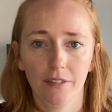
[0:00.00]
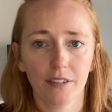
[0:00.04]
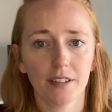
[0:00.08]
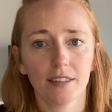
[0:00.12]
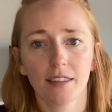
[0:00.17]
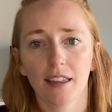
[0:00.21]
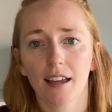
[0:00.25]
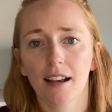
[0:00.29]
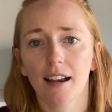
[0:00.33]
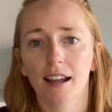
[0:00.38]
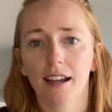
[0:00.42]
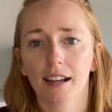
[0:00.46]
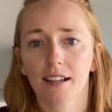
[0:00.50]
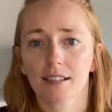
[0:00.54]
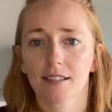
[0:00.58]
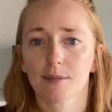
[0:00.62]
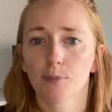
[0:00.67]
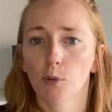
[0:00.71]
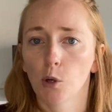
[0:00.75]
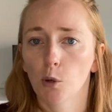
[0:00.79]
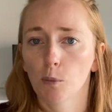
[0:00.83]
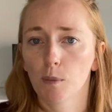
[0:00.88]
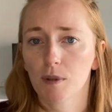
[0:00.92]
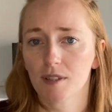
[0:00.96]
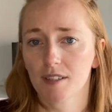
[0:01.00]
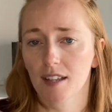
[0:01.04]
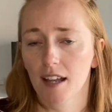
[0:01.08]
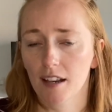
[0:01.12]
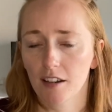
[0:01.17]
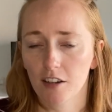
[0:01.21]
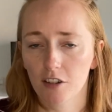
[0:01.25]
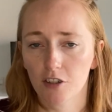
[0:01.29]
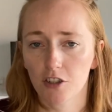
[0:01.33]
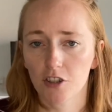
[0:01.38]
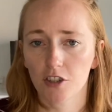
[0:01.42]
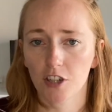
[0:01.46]
If they're like a small
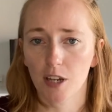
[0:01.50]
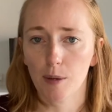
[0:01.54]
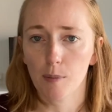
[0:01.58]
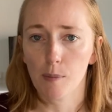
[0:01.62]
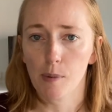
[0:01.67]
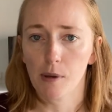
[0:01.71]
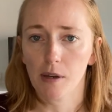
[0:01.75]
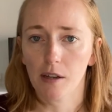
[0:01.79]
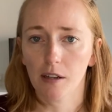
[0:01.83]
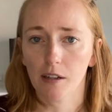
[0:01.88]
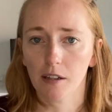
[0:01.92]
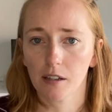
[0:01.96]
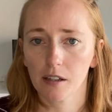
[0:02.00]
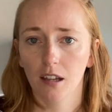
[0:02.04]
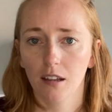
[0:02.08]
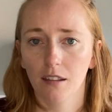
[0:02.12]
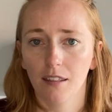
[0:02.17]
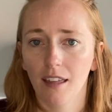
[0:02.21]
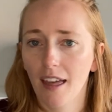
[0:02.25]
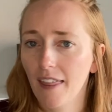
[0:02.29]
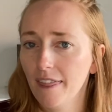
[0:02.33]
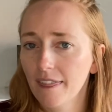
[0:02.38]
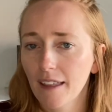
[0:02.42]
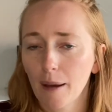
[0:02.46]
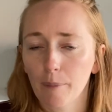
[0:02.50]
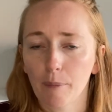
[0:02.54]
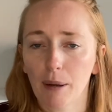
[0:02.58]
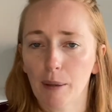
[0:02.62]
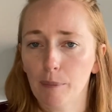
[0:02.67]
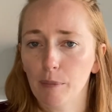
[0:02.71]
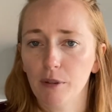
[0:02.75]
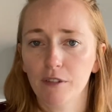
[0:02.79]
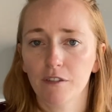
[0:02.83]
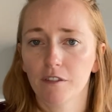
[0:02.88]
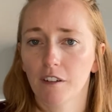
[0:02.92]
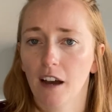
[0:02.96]
percentage cheaper, then that might
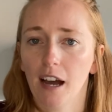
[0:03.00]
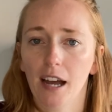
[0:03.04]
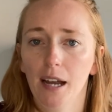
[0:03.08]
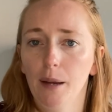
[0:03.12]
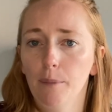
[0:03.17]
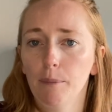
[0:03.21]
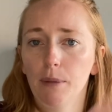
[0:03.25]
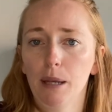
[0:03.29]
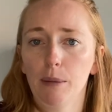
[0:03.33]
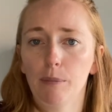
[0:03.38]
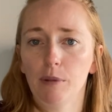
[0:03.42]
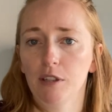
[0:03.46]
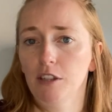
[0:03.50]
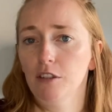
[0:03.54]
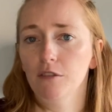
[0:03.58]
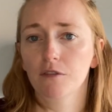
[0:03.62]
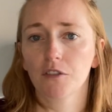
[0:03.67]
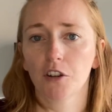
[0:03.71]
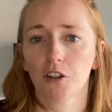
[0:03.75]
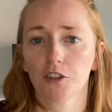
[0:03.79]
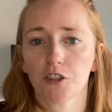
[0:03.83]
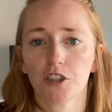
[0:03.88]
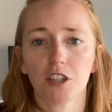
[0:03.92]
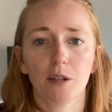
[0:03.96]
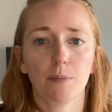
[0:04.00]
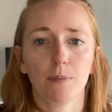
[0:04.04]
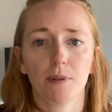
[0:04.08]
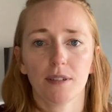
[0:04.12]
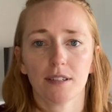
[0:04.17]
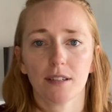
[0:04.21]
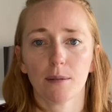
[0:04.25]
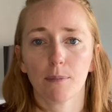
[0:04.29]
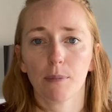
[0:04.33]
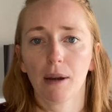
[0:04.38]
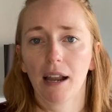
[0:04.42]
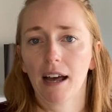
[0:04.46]
be fine. Maybe you've got cheaper
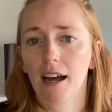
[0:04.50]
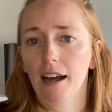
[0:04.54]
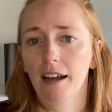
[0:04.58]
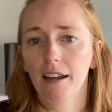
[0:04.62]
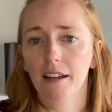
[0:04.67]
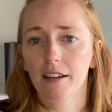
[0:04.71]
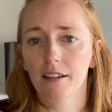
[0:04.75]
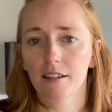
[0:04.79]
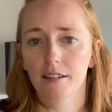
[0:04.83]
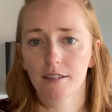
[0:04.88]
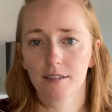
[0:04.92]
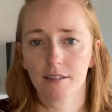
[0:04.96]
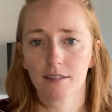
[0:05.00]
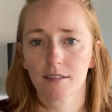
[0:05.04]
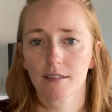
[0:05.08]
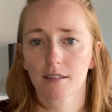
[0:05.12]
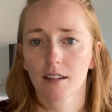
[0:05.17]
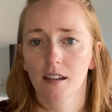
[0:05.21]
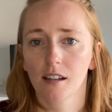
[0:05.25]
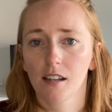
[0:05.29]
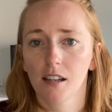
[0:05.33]
suppliers